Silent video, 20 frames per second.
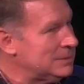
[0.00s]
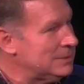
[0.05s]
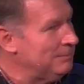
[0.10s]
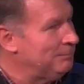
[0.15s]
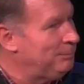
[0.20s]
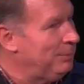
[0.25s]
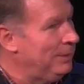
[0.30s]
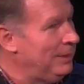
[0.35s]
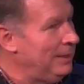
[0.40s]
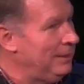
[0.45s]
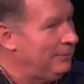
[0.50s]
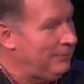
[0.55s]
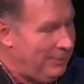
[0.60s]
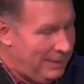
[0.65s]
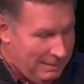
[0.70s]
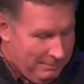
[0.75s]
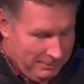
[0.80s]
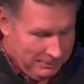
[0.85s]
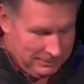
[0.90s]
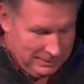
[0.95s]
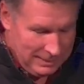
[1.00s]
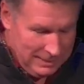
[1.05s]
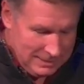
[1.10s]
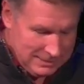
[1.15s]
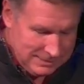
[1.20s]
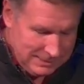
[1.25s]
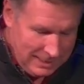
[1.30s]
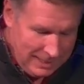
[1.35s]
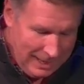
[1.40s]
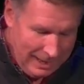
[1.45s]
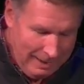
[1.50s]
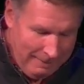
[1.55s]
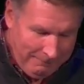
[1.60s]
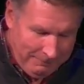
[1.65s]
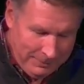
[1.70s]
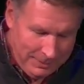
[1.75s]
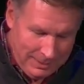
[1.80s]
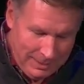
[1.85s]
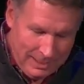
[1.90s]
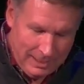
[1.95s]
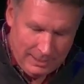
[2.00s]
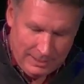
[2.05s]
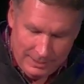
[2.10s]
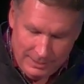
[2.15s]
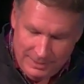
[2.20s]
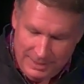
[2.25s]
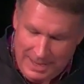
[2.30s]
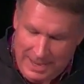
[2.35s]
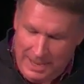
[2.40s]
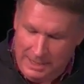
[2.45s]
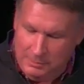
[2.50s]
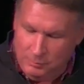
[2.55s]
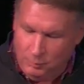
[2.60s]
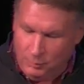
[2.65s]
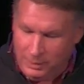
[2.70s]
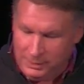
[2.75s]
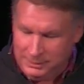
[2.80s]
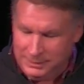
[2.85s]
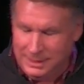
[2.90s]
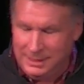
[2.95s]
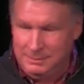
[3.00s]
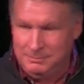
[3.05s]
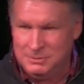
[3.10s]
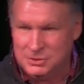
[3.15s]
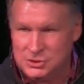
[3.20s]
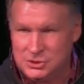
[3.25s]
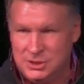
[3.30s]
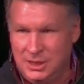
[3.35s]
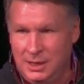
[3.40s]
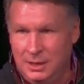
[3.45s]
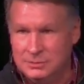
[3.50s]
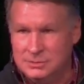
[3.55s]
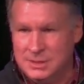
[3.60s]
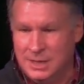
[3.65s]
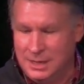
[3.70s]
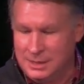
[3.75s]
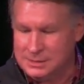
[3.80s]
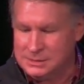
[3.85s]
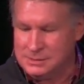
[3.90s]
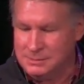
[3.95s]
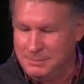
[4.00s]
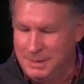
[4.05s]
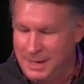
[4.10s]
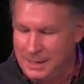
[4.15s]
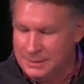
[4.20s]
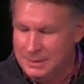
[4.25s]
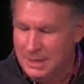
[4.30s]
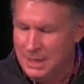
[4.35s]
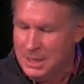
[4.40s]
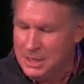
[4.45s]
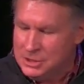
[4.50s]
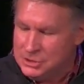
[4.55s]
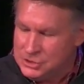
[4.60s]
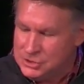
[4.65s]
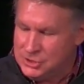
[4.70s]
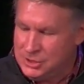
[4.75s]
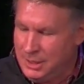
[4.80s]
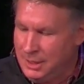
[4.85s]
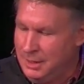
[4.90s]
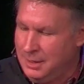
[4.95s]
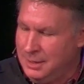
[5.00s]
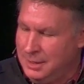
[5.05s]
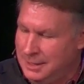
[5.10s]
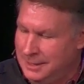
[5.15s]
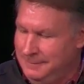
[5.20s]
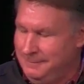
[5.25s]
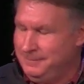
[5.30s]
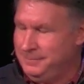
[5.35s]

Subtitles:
pretty incredible things that happened out of that. And one lady, Michelle, talks about Sherry.